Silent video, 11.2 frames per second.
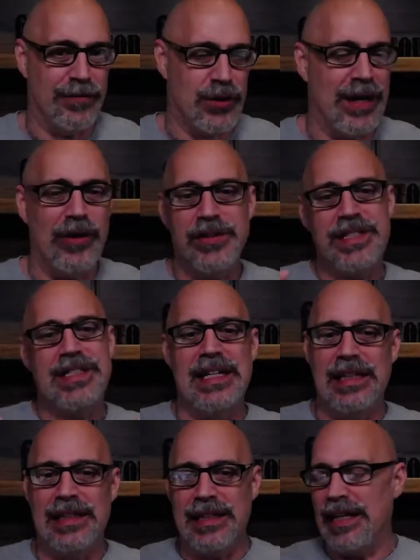so I don't see
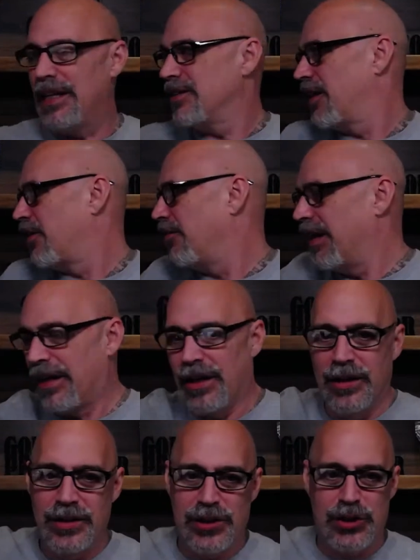the things that are like
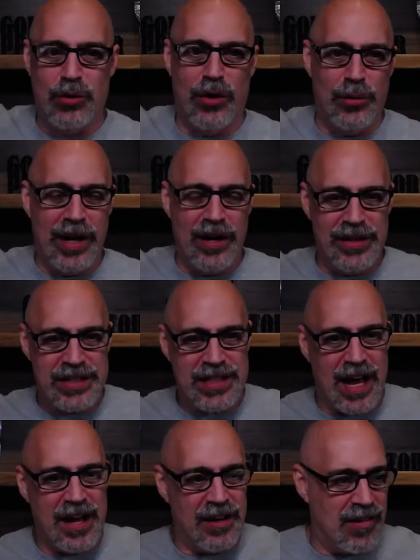stored away on the
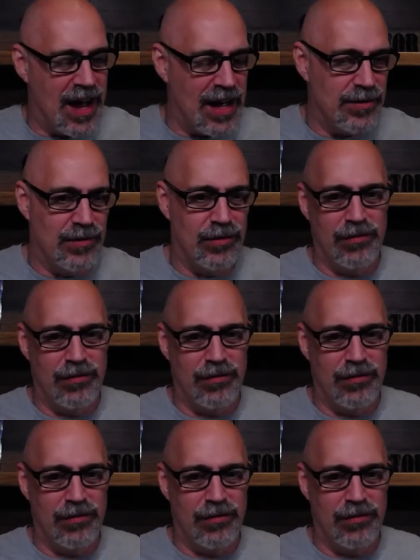side a lot